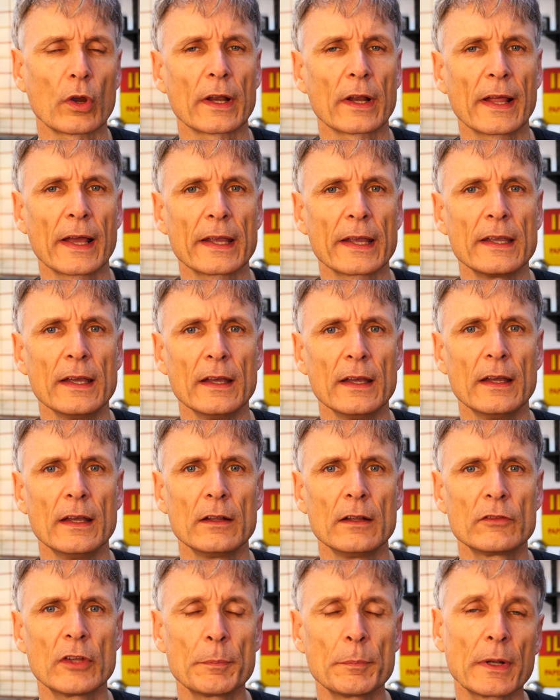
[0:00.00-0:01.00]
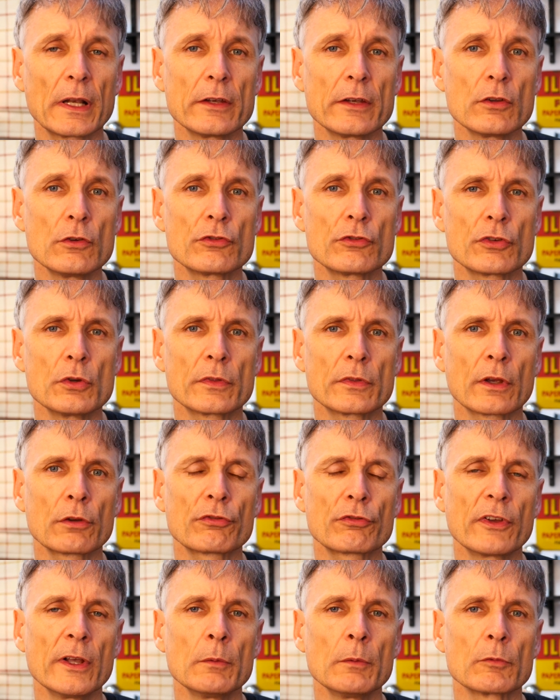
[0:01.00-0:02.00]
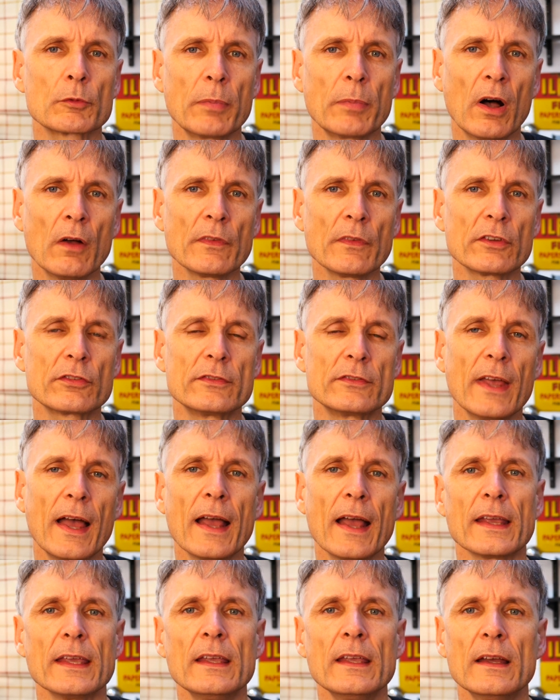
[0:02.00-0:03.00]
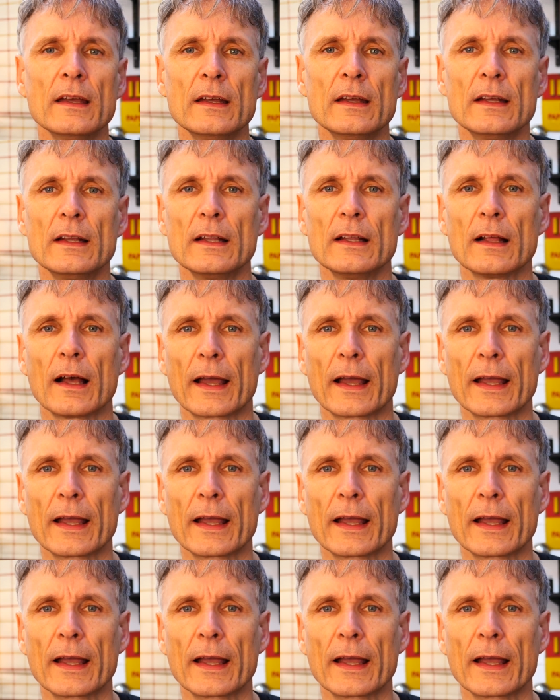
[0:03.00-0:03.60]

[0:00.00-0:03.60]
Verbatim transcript: And I typically do shoot those films, but on this day, I